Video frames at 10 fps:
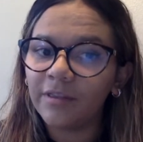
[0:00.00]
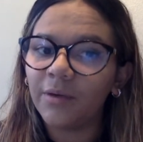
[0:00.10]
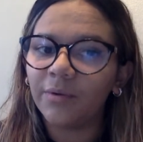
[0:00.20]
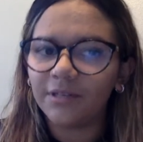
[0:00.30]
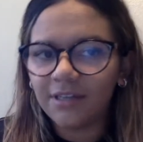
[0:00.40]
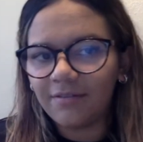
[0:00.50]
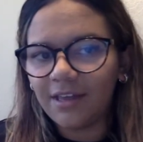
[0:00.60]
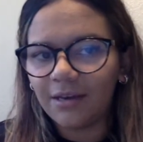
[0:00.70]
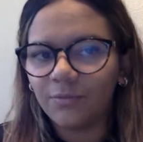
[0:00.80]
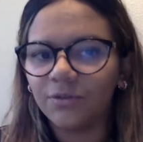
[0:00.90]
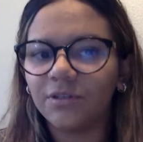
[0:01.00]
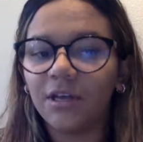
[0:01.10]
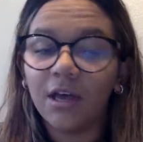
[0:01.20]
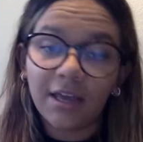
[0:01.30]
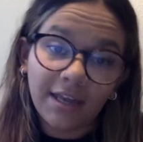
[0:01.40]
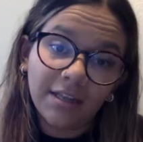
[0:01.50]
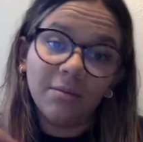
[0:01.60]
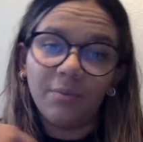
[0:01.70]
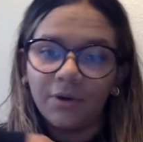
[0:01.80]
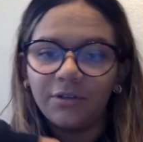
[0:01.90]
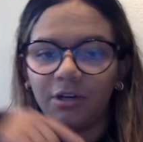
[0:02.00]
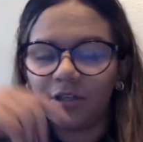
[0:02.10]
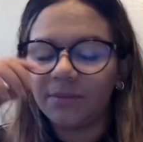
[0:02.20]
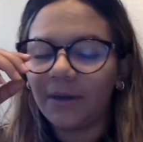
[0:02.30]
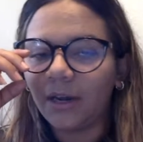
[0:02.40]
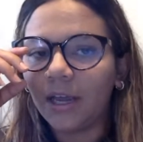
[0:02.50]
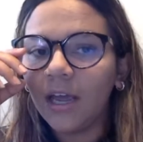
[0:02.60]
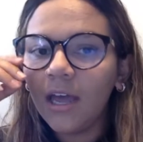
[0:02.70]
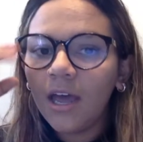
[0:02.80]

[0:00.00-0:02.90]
They want to save the animals. Again, in the book, talked about it,